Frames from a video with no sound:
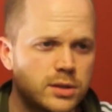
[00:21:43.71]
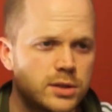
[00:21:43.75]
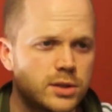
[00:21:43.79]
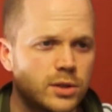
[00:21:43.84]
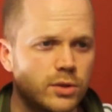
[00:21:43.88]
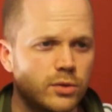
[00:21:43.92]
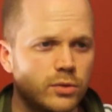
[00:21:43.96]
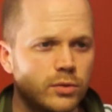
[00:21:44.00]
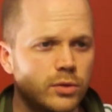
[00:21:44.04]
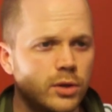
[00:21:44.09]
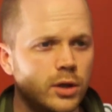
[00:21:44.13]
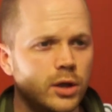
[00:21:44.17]

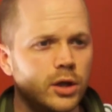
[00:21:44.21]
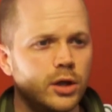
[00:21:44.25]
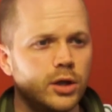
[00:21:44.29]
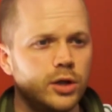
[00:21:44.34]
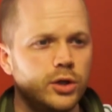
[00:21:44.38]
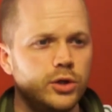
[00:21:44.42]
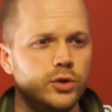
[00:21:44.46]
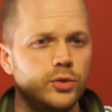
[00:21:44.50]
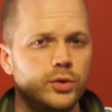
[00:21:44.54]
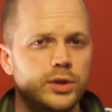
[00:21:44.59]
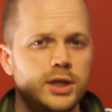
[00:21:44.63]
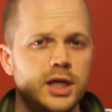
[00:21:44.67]
So
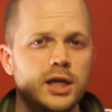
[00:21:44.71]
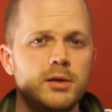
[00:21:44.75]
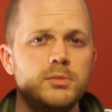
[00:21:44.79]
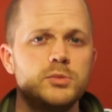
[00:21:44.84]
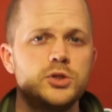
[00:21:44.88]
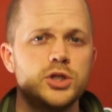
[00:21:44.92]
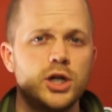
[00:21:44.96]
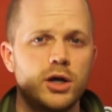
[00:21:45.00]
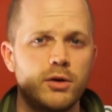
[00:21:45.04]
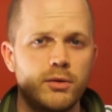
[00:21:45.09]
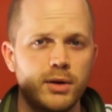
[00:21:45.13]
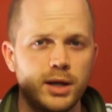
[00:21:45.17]
you keep
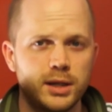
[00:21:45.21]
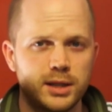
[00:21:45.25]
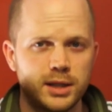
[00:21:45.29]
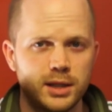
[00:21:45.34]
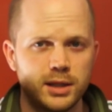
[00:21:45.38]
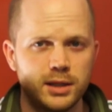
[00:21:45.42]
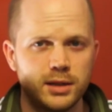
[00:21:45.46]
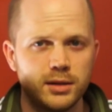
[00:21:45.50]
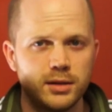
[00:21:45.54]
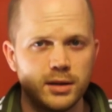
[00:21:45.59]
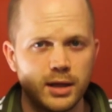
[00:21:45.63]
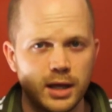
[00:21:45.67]

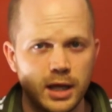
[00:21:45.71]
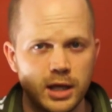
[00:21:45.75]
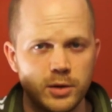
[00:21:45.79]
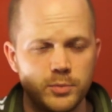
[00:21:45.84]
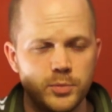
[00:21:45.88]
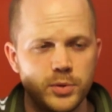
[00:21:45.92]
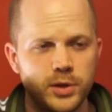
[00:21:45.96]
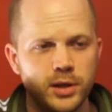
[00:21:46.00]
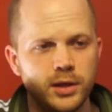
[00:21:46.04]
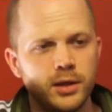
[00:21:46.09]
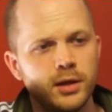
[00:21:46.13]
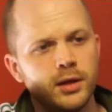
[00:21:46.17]
generating
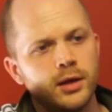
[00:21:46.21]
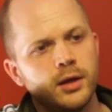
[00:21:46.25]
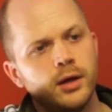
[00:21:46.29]
AP.